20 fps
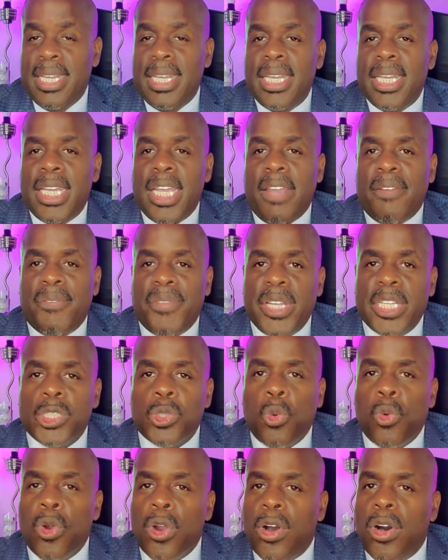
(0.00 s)
If this
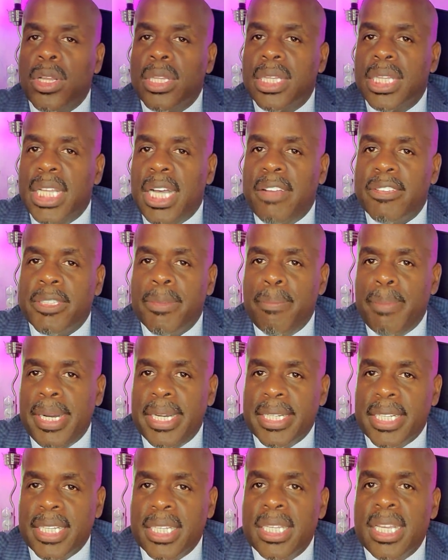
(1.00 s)
world loves
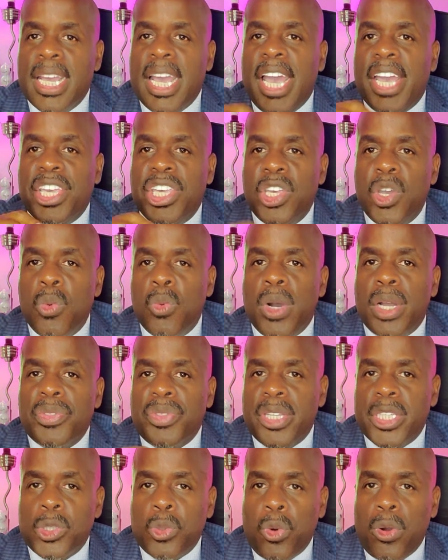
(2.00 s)
money and you want
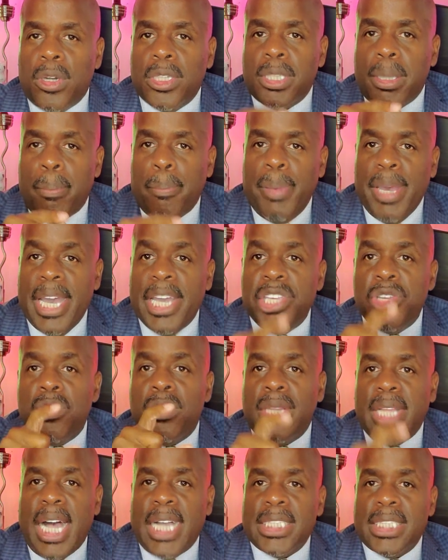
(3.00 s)
this world to pay you
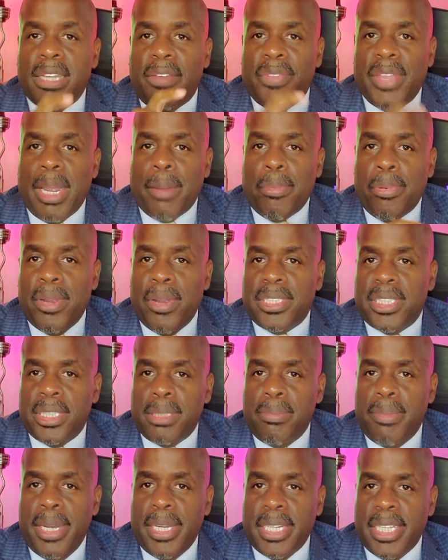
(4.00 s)
lots of that precious
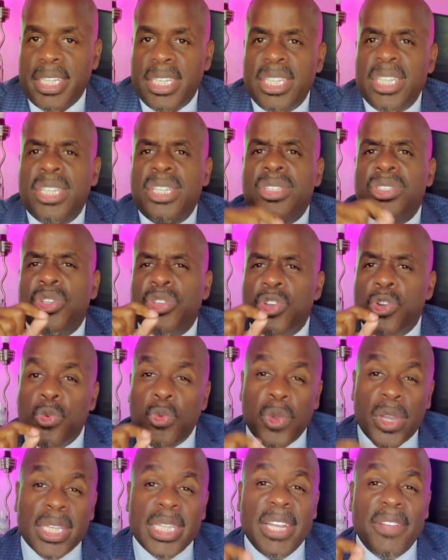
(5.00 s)
money, do you
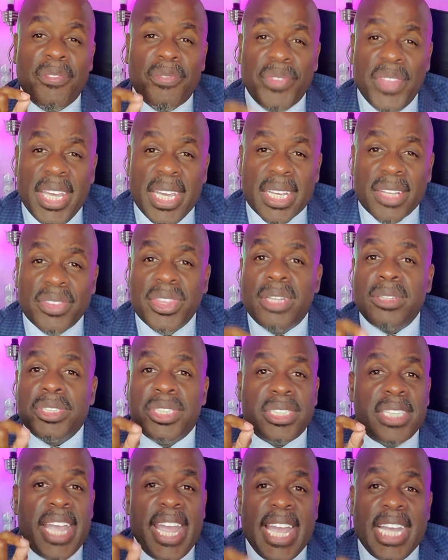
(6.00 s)
really think they'll
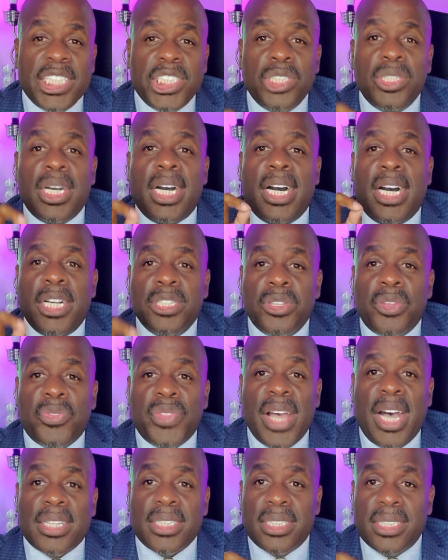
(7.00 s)
just hand you
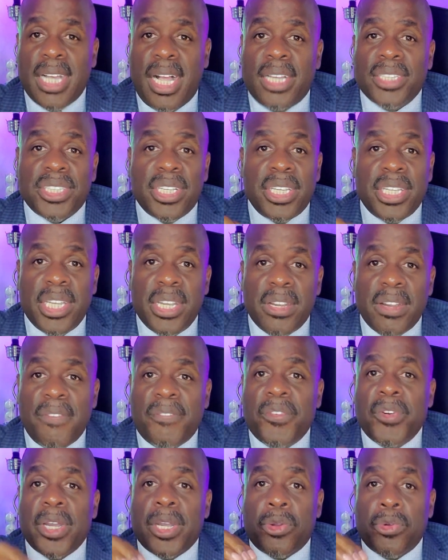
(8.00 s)
$100,000 a year
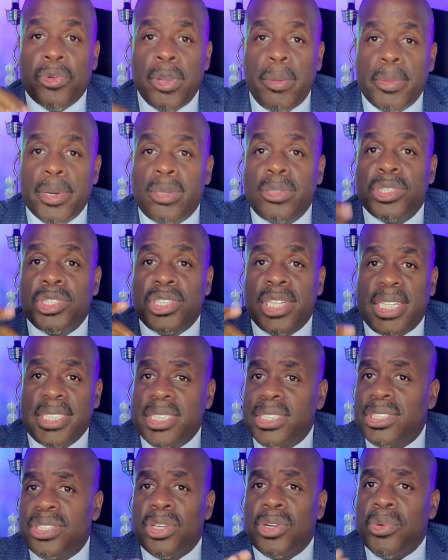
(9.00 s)
for a criminal
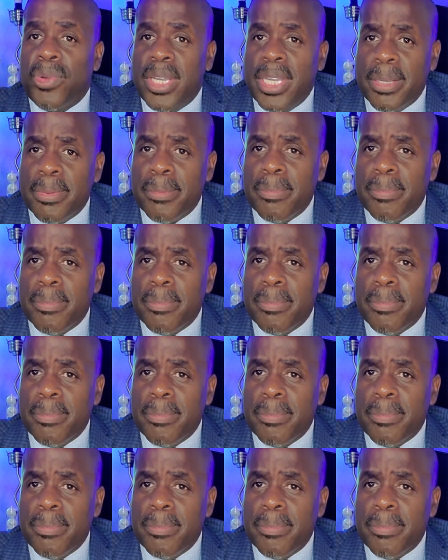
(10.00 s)
justice degree?